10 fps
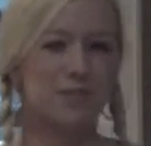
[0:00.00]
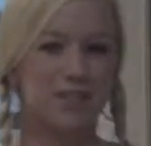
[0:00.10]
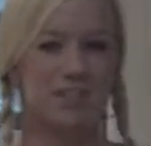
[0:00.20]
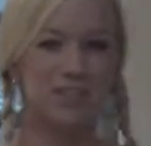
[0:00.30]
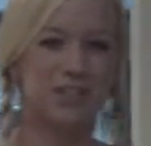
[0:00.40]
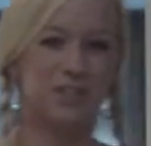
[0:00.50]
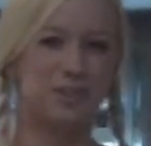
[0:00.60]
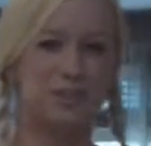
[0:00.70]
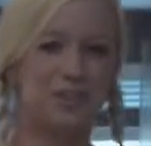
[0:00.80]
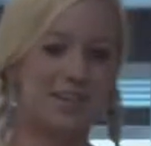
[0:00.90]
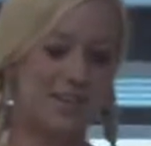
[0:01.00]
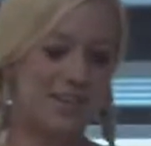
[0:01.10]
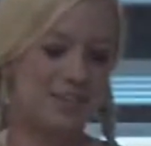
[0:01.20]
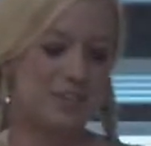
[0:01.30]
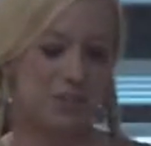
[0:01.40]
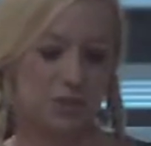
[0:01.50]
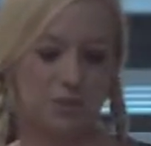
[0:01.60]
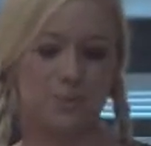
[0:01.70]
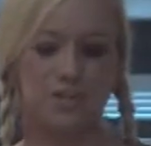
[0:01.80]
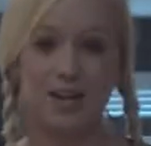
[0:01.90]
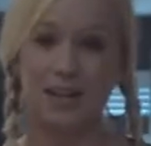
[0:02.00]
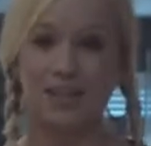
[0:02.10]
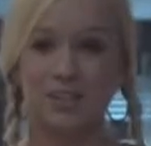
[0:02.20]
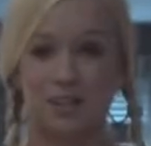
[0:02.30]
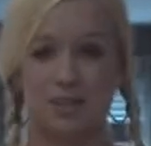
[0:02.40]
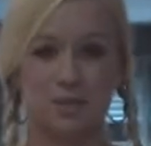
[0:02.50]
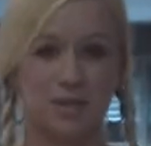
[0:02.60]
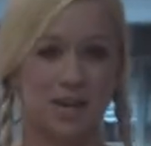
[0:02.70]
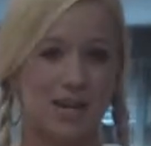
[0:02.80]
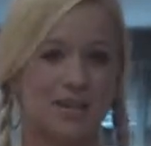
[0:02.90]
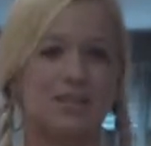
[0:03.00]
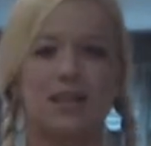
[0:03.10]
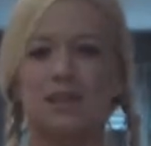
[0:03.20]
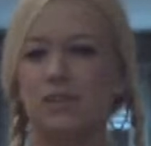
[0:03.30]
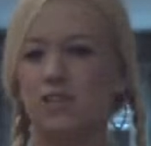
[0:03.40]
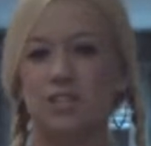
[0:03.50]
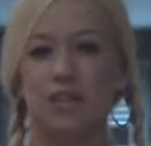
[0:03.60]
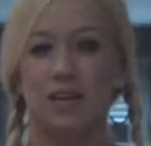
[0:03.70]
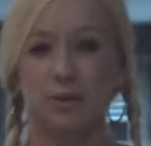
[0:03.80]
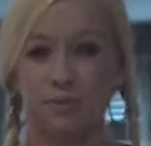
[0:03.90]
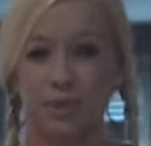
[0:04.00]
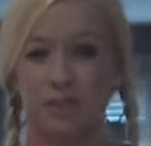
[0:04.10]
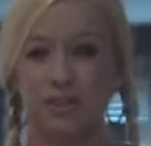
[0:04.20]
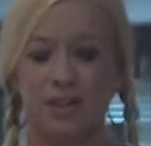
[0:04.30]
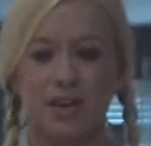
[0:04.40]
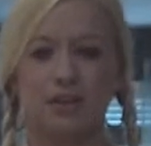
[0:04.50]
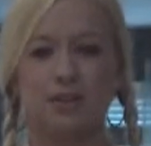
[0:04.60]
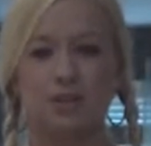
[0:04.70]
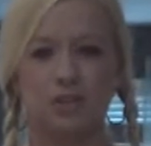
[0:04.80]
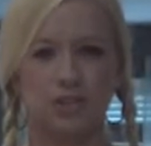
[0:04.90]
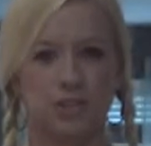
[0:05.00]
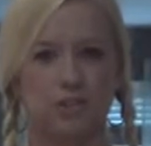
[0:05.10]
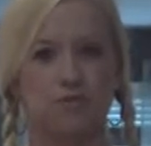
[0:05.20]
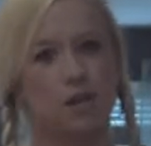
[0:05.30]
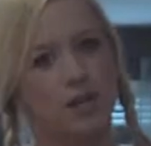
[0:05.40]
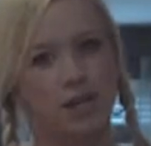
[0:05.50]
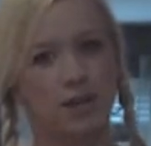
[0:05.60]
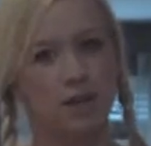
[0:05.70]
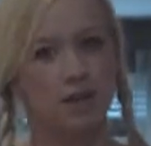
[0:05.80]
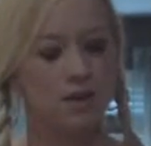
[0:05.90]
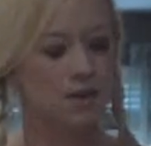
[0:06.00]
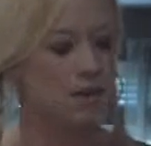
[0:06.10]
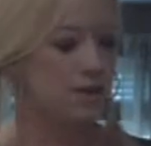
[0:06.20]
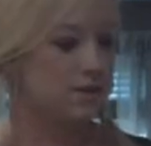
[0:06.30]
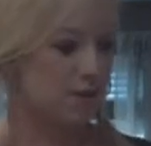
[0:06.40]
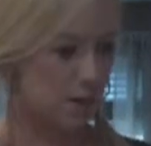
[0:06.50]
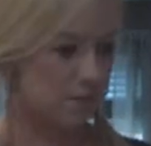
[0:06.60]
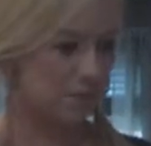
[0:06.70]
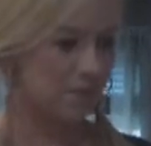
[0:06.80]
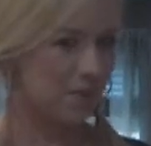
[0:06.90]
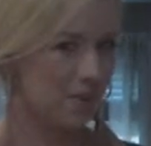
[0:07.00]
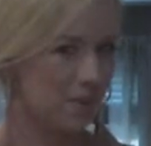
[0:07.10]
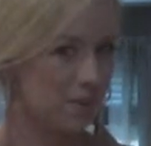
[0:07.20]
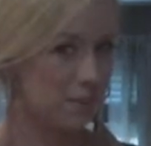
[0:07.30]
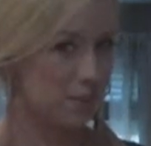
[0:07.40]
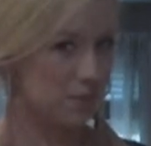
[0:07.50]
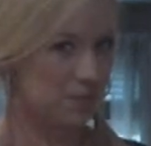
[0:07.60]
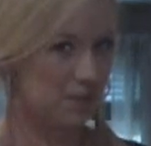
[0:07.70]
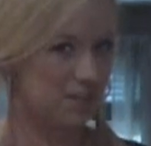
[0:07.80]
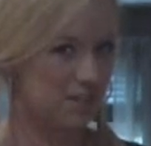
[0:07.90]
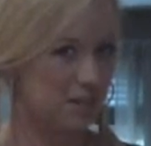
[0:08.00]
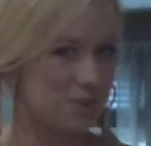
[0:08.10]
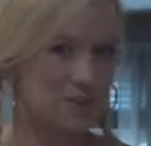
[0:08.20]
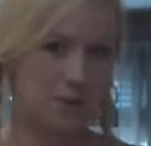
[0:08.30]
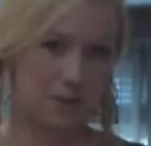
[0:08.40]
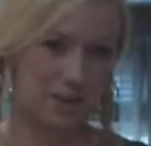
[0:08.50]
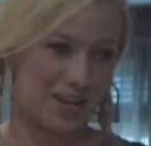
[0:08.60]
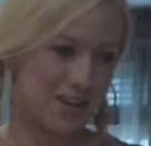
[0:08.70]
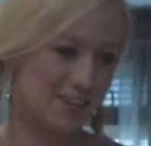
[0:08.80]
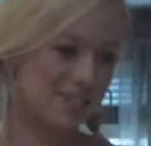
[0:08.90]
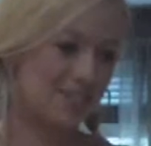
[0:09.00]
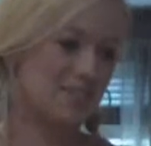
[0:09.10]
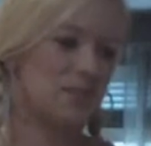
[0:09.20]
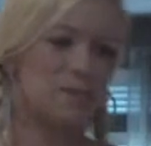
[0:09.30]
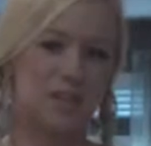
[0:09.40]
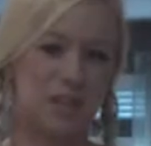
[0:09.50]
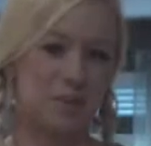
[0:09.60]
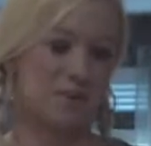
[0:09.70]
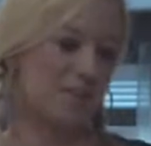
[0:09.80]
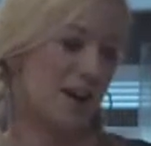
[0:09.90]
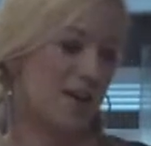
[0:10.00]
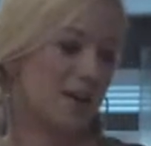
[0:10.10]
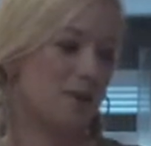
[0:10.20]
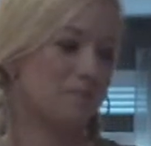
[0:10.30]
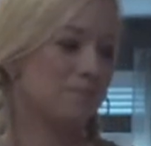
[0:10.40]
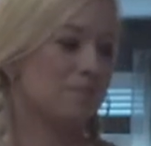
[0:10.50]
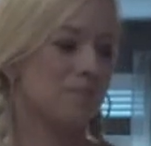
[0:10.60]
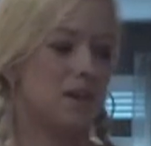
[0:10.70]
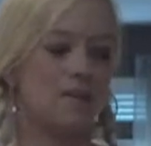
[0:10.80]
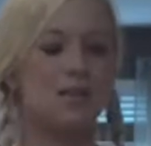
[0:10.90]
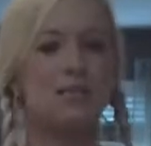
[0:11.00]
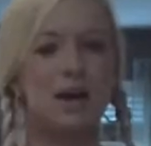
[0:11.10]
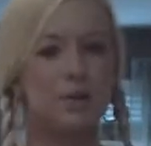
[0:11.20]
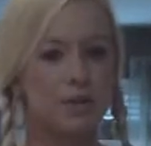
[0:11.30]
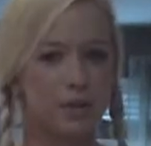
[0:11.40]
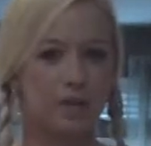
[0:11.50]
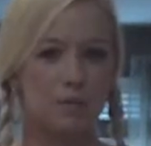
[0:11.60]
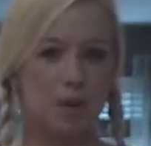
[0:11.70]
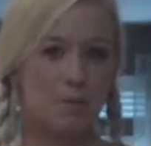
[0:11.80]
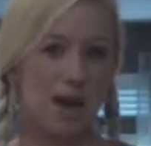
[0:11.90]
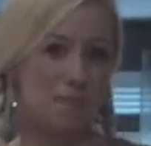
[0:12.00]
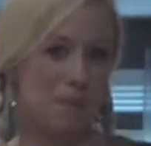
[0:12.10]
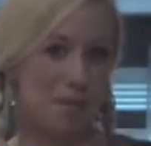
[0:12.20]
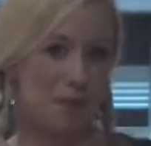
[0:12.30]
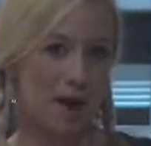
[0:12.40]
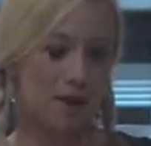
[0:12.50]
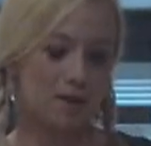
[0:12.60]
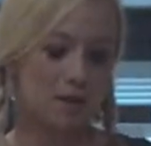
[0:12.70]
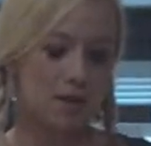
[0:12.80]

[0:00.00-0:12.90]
fun dish to do with the kids too. Tiny taco salads. They look just like the real thing, just shrunken. So, first we're going to start with the ingredients. Let me tell you what I've got here. I've got sour cream in a piping bag.